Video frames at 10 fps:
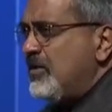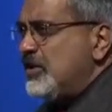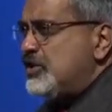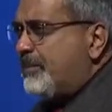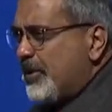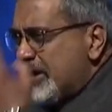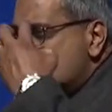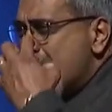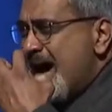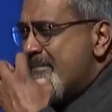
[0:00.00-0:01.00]
to put into
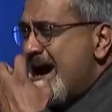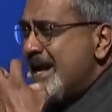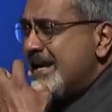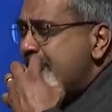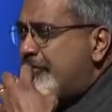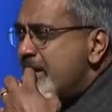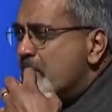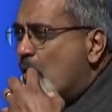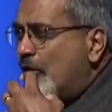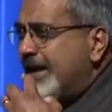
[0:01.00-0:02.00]
my mind every
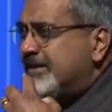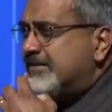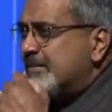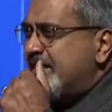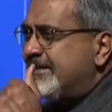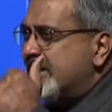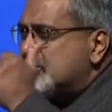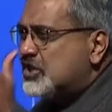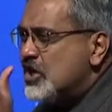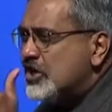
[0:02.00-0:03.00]
morning something that
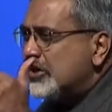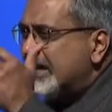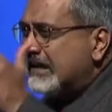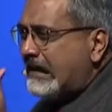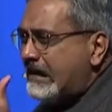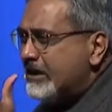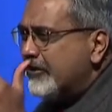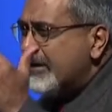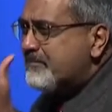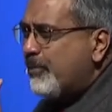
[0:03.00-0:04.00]
is good and clear
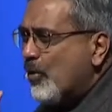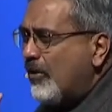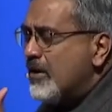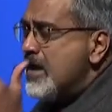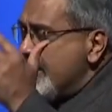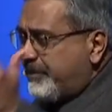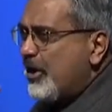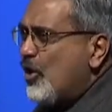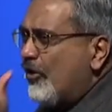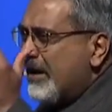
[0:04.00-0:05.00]
and
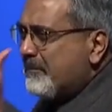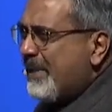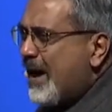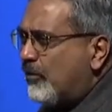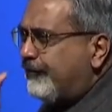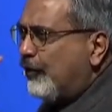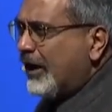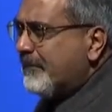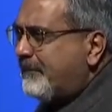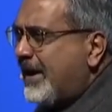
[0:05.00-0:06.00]
pure and powerful
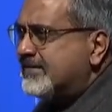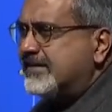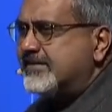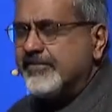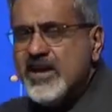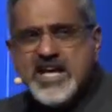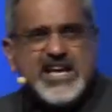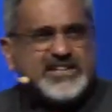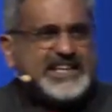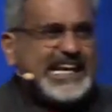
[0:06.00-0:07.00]
and positive.
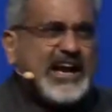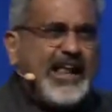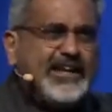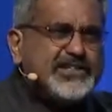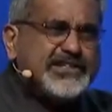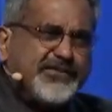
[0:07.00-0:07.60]
Psychologists have